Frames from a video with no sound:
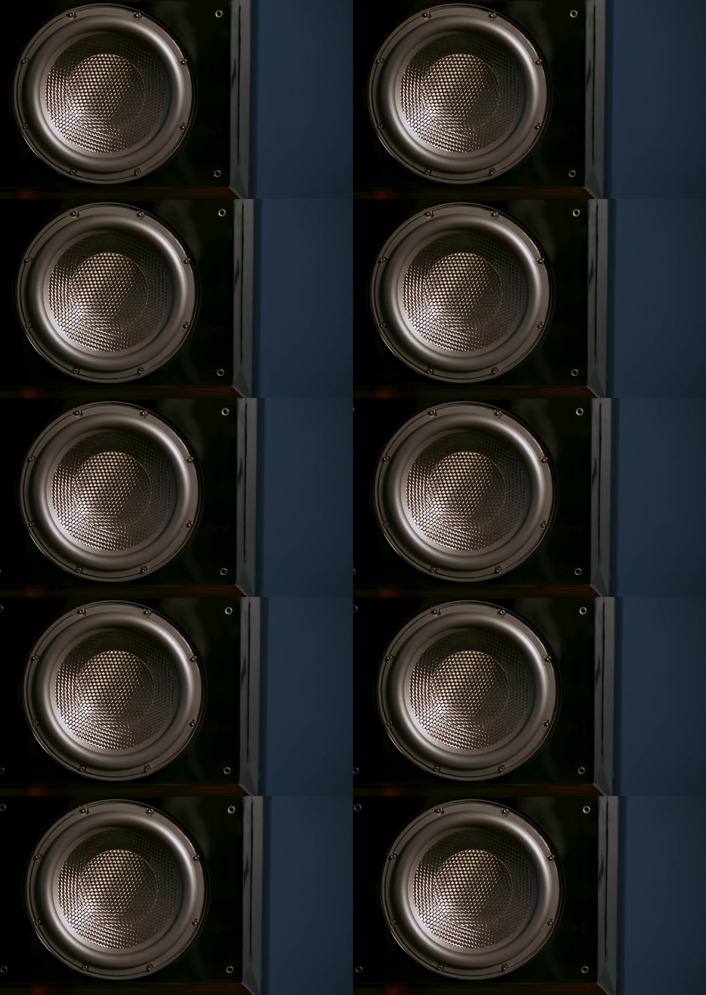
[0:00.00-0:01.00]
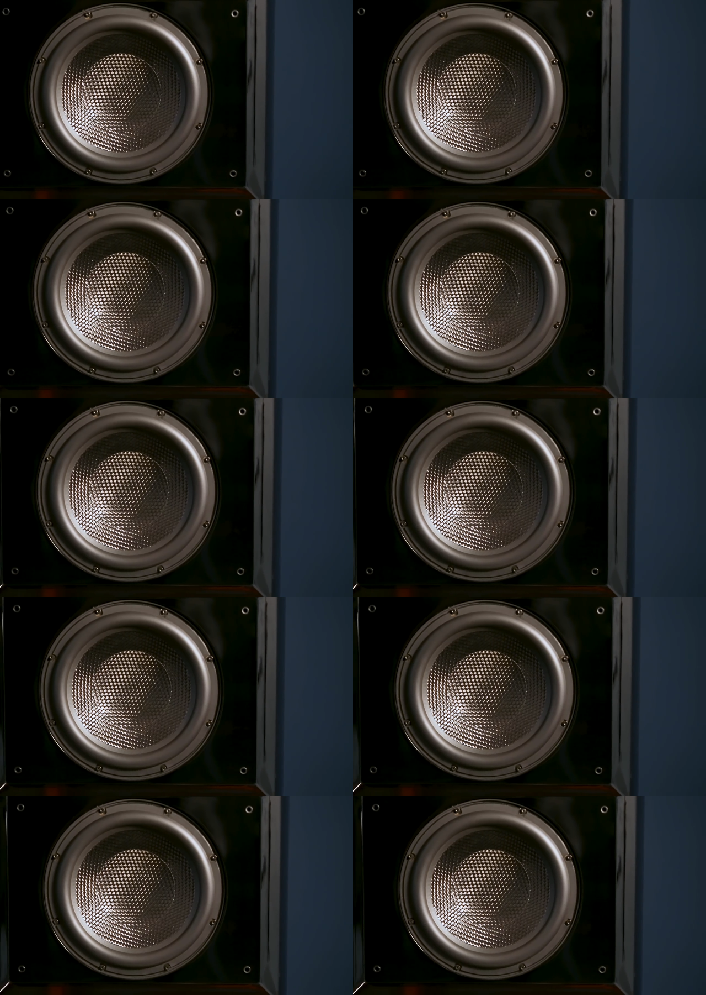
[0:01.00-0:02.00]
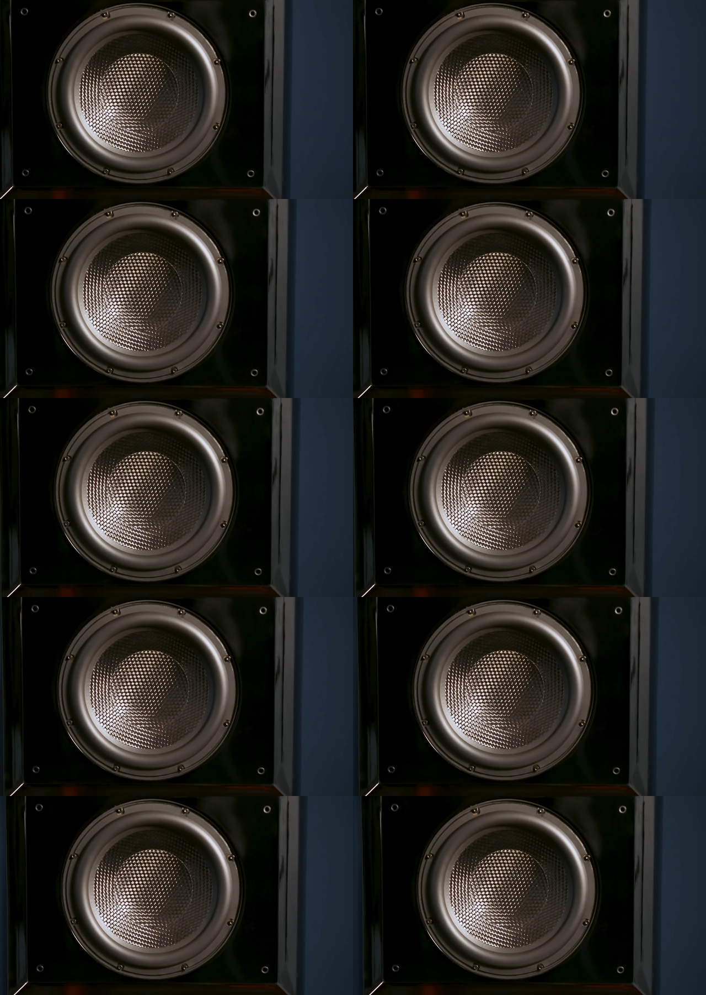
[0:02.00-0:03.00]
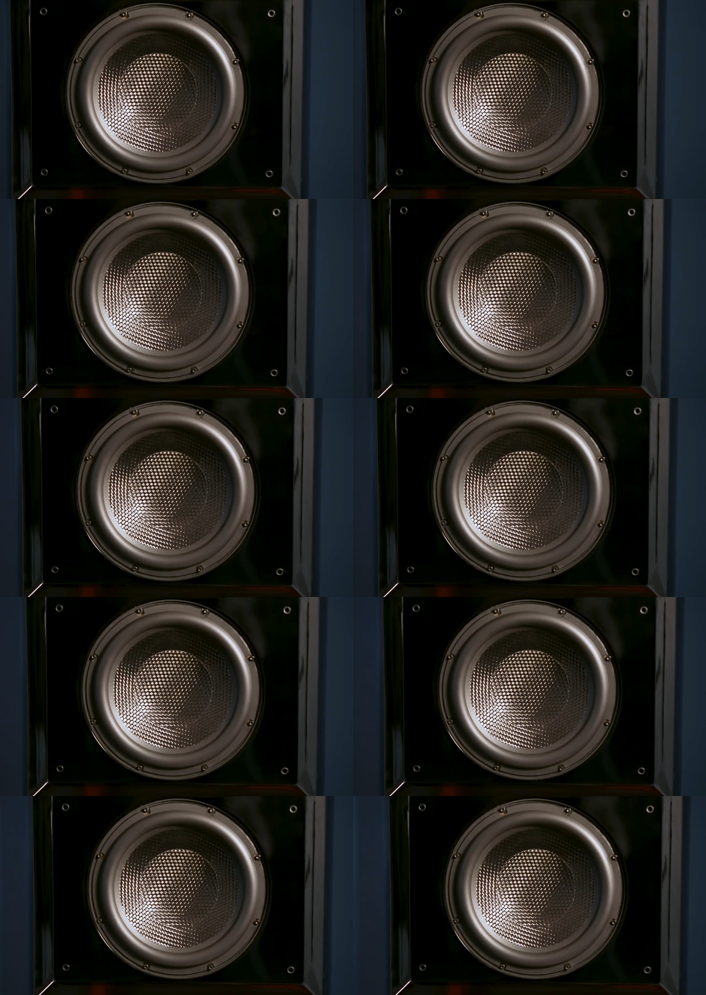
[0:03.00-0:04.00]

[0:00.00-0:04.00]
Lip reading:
No face is visible, so there are no lips to read.